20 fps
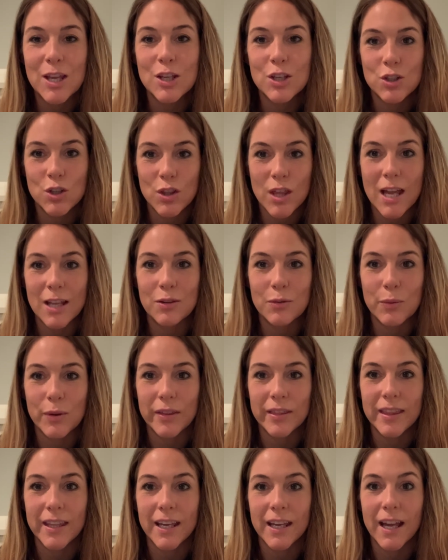So that's
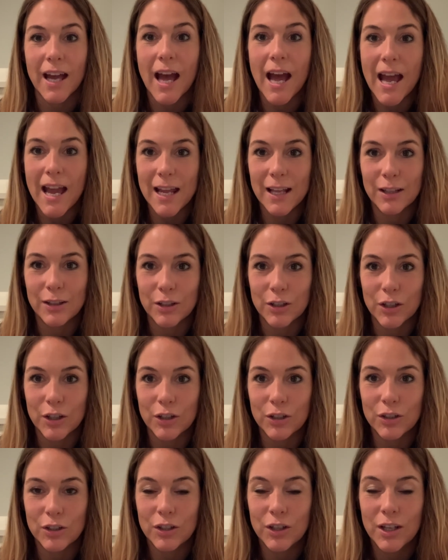one thing I
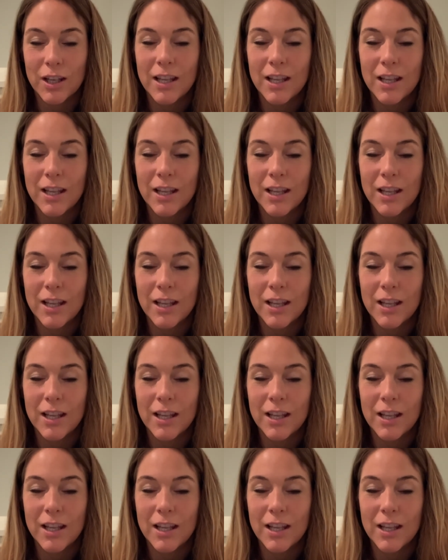learned.